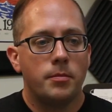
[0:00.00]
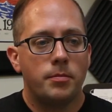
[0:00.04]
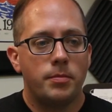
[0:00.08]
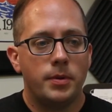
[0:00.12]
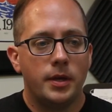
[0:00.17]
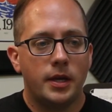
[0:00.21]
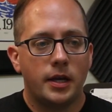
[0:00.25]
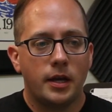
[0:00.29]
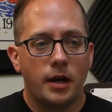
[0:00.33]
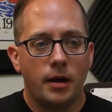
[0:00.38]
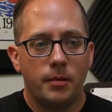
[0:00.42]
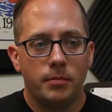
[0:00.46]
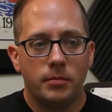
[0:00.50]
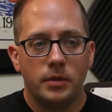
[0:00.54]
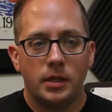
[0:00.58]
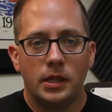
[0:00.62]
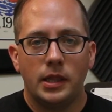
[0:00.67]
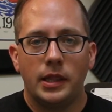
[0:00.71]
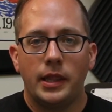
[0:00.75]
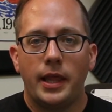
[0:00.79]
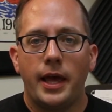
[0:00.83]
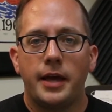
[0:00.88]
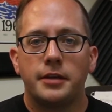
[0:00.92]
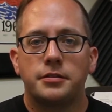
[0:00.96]
Become
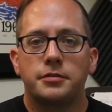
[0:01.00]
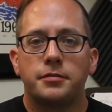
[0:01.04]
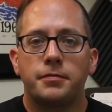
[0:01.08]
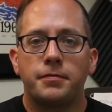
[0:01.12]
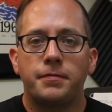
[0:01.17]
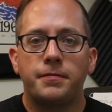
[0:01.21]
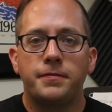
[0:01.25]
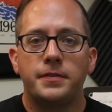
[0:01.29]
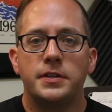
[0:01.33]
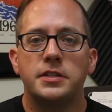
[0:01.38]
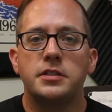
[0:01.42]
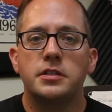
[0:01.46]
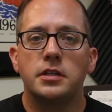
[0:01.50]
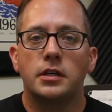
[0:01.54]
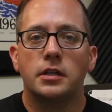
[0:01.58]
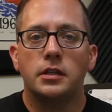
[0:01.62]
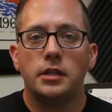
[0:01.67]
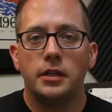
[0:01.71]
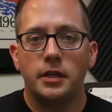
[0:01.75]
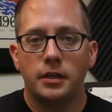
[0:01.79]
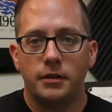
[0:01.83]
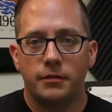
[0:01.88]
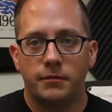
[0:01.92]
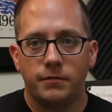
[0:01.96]
less
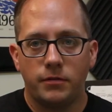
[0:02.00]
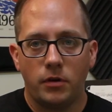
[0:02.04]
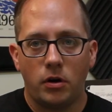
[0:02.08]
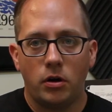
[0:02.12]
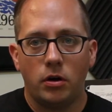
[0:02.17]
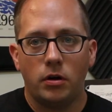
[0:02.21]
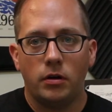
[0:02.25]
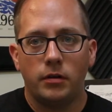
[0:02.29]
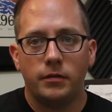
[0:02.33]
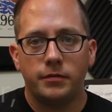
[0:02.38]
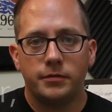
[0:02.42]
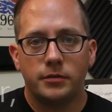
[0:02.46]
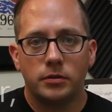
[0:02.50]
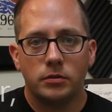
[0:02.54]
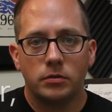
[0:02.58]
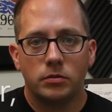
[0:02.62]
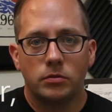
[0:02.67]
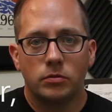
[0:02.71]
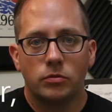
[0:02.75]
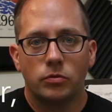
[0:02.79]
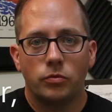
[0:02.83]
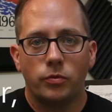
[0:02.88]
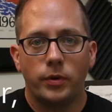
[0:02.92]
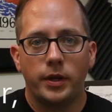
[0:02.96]
physically involved
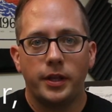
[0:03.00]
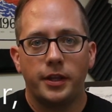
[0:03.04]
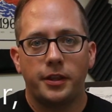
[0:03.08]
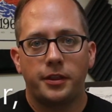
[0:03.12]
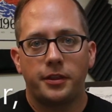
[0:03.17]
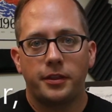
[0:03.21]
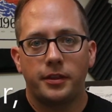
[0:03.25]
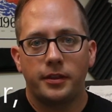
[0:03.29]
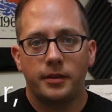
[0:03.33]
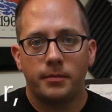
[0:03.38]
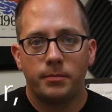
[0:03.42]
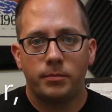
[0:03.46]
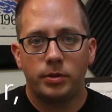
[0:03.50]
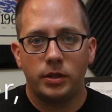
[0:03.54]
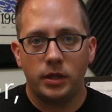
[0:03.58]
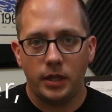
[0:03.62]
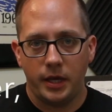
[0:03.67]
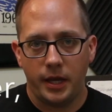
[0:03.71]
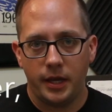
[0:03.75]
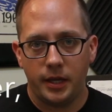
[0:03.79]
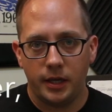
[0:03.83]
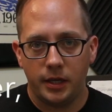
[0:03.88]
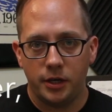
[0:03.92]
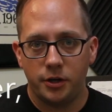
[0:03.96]
with
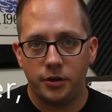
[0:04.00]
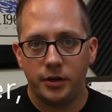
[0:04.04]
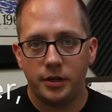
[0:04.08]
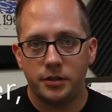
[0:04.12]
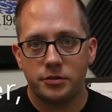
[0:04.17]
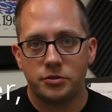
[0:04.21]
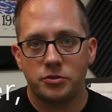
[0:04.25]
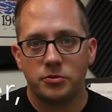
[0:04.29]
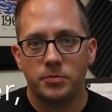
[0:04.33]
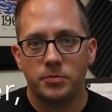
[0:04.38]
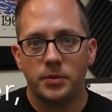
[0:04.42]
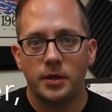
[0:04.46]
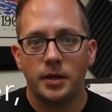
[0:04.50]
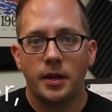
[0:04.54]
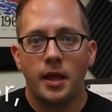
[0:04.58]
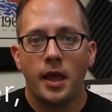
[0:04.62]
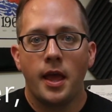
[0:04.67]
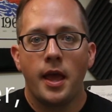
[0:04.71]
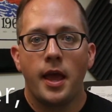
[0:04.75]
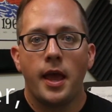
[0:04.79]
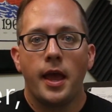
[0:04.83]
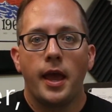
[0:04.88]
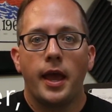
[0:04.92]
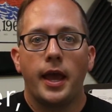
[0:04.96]
playing your instrument
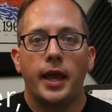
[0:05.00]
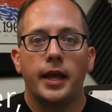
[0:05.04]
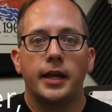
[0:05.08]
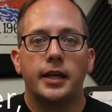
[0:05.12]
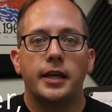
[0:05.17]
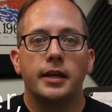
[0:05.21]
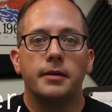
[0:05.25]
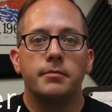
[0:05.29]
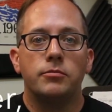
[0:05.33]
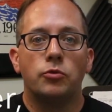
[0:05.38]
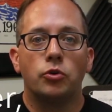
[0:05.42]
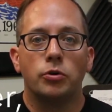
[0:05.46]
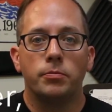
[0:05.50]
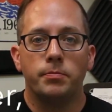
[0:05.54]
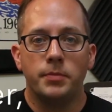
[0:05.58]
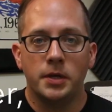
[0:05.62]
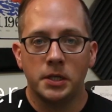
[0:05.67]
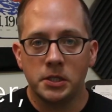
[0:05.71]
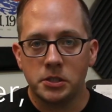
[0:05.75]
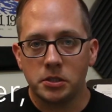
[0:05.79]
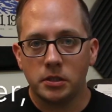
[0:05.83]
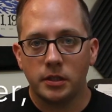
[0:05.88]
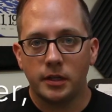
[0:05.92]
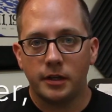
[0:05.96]
and get more
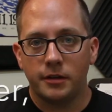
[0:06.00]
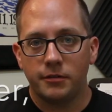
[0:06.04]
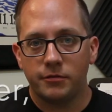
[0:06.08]
mentally